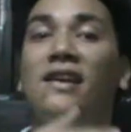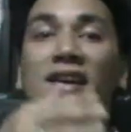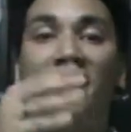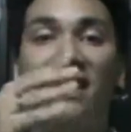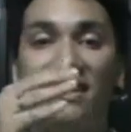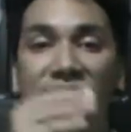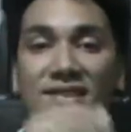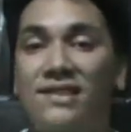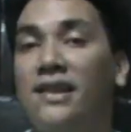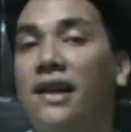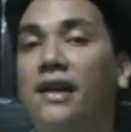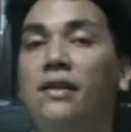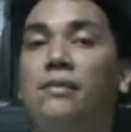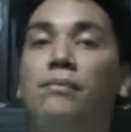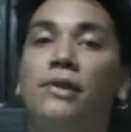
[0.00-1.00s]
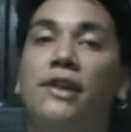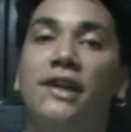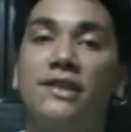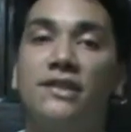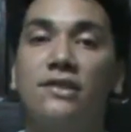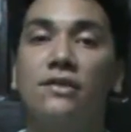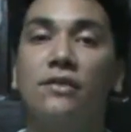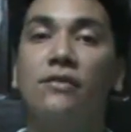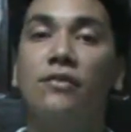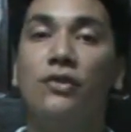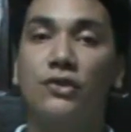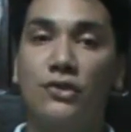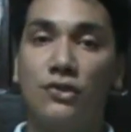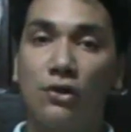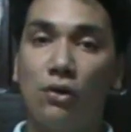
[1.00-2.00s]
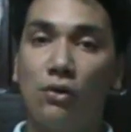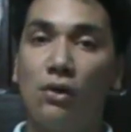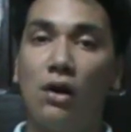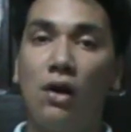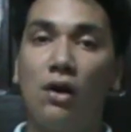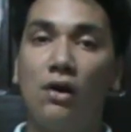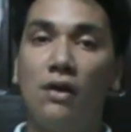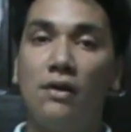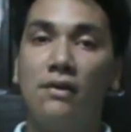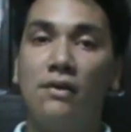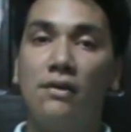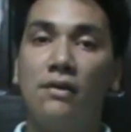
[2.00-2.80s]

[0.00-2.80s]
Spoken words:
can stay in place for so long